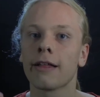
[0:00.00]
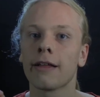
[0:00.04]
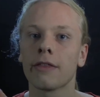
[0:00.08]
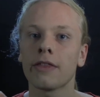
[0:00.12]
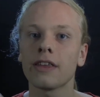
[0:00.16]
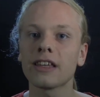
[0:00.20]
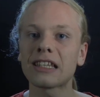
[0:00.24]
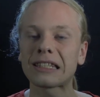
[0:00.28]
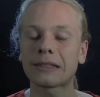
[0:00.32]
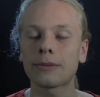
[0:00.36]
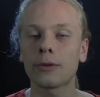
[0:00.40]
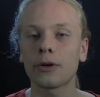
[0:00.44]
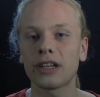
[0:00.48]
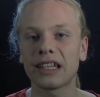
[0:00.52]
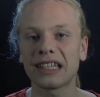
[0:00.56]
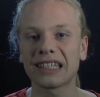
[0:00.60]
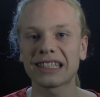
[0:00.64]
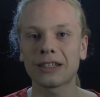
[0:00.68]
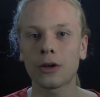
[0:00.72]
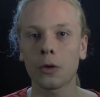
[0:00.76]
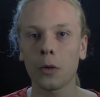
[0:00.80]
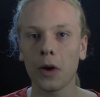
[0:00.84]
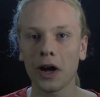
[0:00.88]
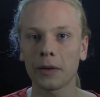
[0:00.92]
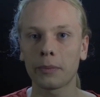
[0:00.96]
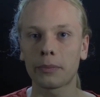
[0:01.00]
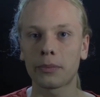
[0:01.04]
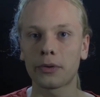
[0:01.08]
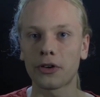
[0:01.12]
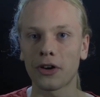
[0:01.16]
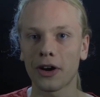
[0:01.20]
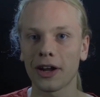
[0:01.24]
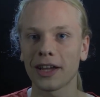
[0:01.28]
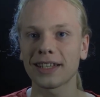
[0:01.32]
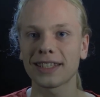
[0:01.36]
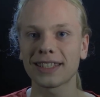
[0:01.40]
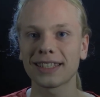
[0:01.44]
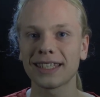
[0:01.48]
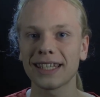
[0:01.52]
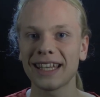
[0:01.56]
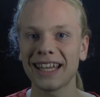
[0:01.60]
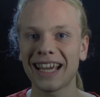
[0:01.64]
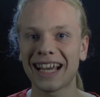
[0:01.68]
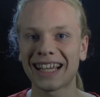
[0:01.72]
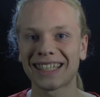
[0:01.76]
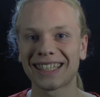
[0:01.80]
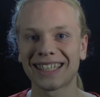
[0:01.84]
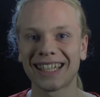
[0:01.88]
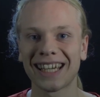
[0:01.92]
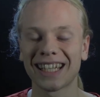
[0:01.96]
This one is quite pricey
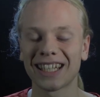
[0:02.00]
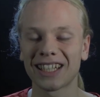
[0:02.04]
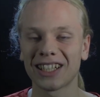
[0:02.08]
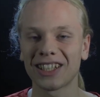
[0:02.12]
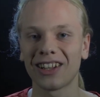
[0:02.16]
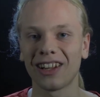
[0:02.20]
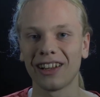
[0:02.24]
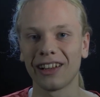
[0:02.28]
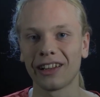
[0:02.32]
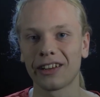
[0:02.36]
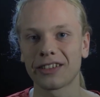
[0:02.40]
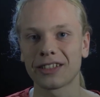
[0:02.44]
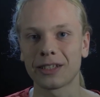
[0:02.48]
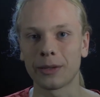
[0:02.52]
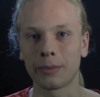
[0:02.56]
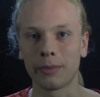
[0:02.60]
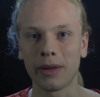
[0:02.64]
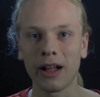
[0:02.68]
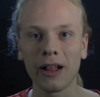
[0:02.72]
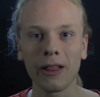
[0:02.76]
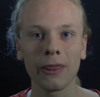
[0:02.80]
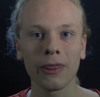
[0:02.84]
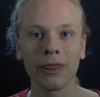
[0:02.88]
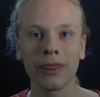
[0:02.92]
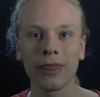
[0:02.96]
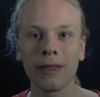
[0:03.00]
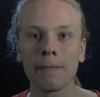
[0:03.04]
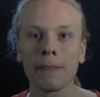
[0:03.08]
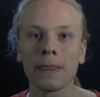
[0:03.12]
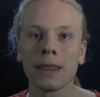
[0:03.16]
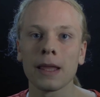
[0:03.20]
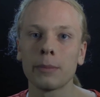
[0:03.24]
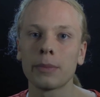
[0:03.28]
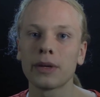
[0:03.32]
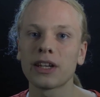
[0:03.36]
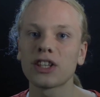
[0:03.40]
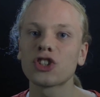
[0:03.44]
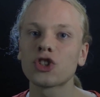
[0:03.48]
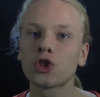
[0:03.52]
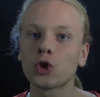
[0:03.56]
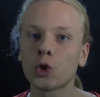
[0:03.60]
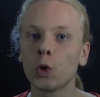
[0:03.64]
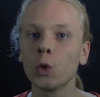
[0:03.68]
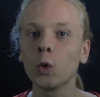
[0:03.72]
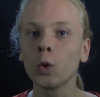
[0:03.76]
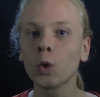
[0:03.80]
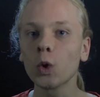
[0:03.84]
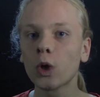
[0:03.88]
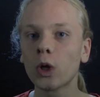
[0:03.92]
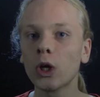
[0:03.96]
at $10 a month, but it's
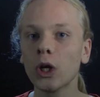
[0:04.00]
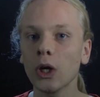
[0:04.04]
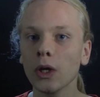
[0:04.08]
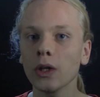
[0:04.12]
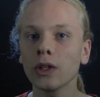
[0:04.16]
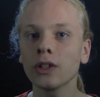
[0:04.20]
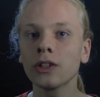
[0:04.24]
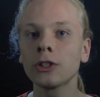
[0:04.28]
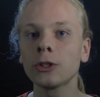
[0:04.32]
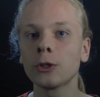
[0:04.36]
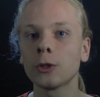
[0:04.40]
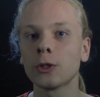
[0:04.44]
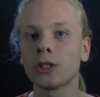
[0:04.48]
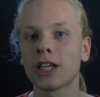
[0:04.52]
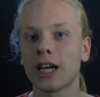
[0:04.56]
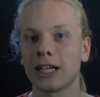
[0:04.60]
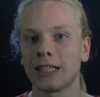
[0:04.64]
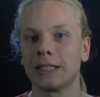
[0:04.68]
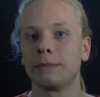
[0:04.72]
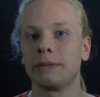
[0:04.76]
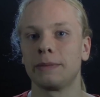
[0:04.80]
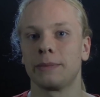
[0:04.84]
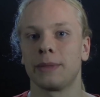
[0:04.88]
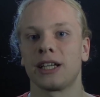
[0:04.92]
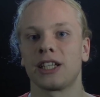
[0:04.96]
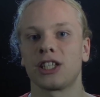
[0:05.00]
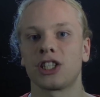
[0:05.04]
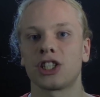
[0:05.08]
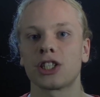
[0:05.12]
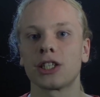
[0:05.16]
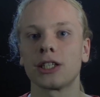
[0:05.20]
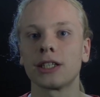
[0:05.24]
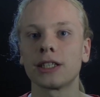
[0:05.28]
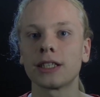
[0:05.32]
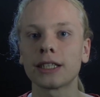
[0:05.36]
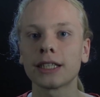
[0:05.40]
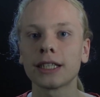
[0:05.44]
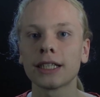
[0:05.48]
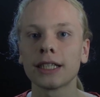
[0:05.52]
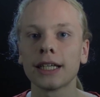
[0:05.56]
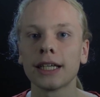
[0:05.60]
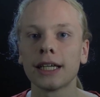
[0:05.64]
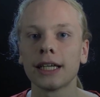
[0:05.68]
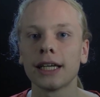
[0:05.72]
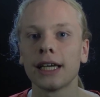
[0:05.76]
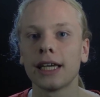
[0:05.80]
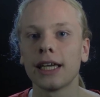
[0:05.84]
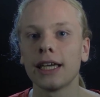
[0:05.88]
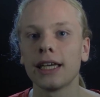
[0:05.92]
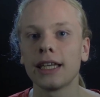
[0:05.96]
too good to not be mentioned.
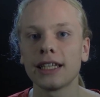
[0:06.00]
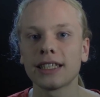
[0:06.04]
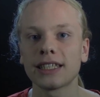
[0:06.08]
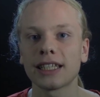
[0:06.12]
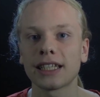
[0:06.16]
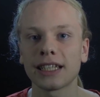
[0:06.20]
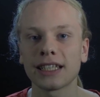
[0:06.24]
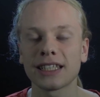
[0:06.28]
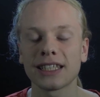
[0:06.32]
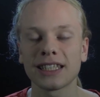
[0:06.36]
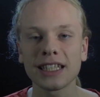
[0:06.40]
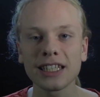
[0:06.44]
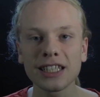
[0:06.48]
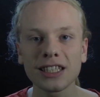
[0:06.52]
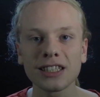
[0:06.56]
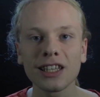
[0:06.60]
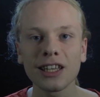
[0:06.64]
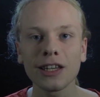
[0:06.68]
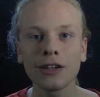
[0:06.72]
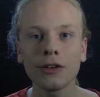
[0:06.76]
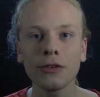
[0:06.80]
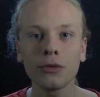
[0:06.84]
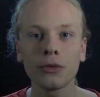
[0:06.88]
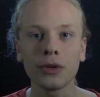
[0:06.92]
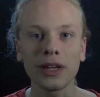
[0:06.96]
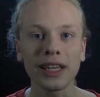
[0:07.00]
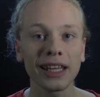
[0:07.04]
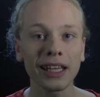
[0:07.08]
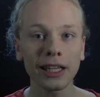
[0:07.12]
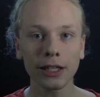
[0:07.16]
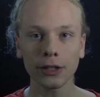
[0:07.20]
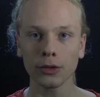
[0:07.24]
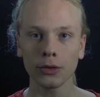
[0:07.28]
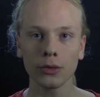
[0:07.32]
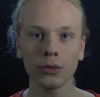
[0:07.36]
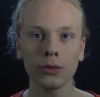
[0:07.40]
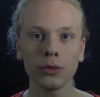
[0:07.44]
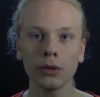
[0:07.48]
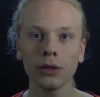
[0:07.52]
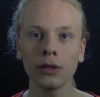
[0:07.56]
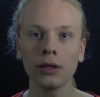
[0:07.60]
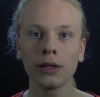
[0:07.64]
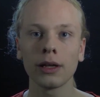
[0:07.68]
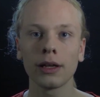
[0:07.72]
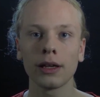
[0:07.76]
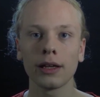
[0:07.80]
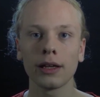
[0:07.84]
It is an assisting reading tool.